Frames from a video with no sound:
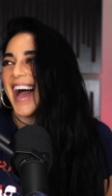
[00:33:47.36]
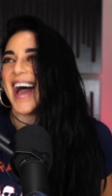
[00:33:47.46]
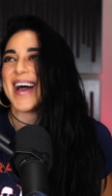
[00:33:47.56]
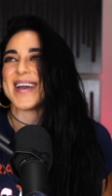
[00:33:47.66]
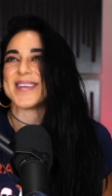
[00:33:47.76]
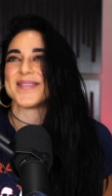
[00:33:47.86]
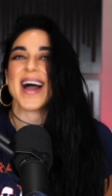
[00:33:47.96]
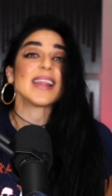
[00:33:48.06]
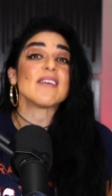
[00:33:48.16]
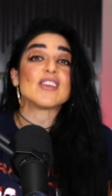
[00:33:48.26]
Um,
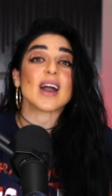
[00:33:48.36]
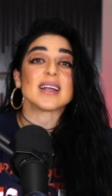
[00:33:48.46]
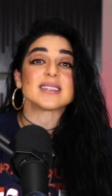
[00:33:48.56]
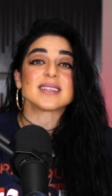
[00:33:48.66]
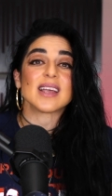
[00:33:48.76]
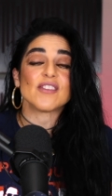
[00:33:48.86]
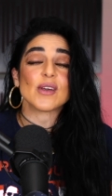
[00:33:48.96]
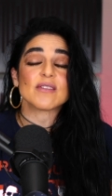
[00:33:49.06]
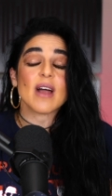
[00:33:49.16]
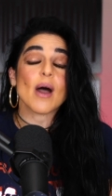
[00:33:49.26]
I love you guys. If you
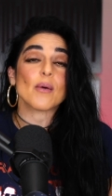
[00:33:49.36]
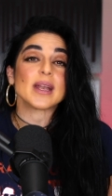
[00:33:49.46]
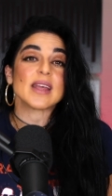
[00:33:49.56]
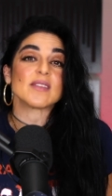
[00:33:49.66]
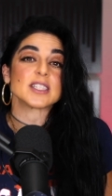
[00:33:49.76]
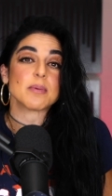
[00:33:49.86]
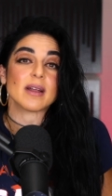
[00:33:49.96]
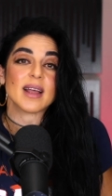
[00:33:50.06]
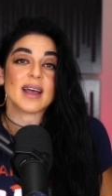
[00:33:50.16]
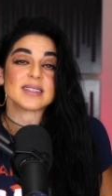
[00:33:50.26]
have not already given this
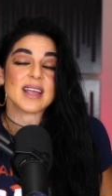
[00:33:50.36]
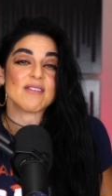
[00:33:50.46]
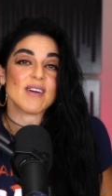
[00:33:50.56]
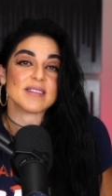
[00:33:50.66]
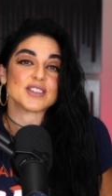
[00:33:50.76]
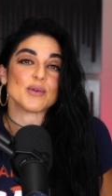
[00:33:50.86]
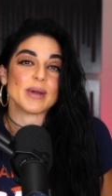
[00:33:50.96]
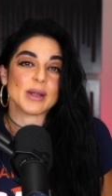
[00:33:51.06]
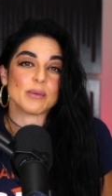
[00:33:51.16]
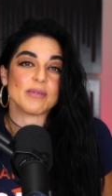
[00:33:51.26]
podcast a five star
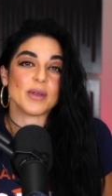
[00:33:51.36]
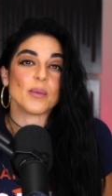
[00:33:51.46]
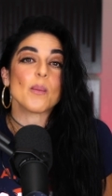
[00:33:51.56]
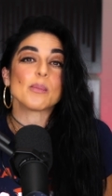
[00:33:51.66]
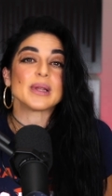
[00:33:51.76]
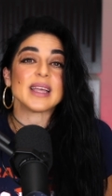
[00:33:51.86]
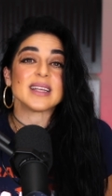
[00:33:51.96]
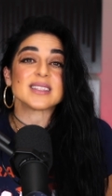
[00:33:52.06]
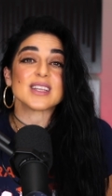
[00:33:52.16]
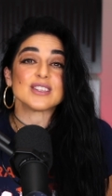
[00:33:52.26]
rating review,
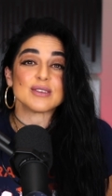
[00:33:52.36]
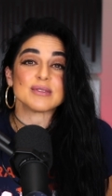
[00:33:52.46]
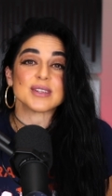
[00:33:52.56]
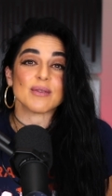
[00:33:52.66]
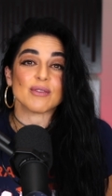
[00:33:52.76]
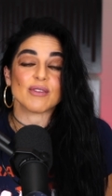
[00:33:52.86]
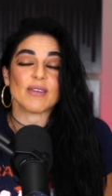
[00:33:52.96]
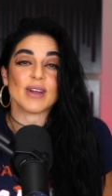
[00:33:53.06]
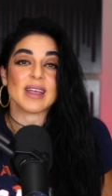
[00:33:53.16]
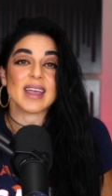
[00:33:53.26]
please do so. There's a
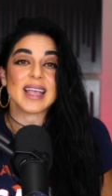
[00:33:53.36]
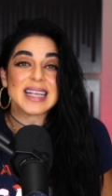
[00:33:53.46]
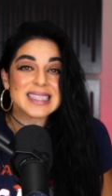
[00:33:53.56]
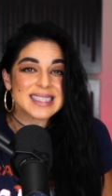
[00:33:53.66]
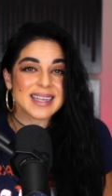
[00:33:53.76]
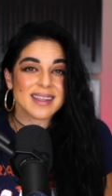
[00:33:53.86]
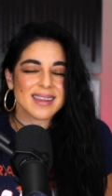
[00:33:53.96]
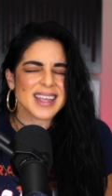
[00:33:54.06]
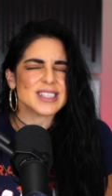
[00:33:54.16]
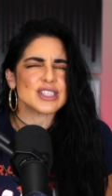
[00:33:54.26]
very easy,
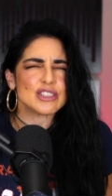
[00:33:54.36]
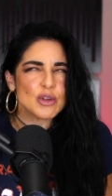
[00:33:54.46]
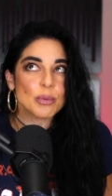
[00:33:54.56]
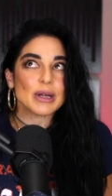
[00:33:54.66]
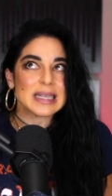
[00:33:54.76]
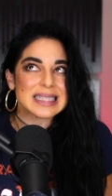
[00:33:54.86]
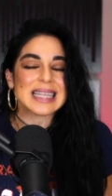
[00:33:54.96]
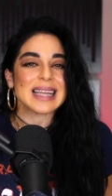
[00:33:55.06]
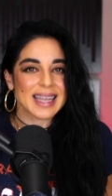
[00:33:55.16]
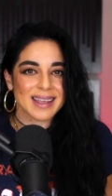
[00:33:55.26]
like super easy
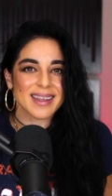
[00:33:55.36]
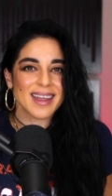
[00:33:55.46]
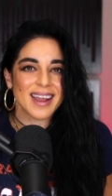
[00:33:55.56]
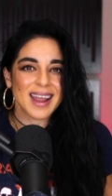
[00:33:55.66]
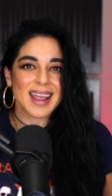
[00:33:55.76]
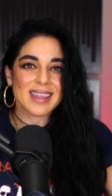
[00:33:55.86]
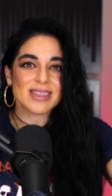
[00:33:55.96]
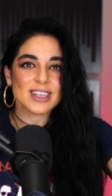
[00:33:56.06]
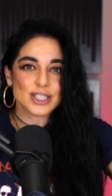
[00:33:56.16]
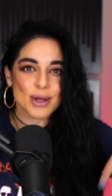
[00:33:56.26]
link
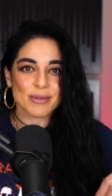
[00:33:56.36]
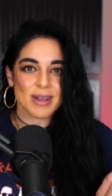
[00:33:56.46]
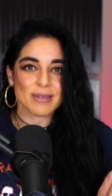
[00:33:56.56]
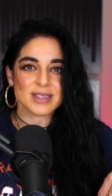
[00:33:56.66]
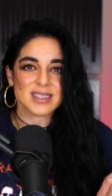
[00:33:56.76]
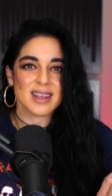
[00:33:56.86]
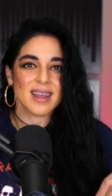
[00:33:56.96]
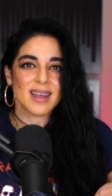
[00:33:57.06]
in the show notes.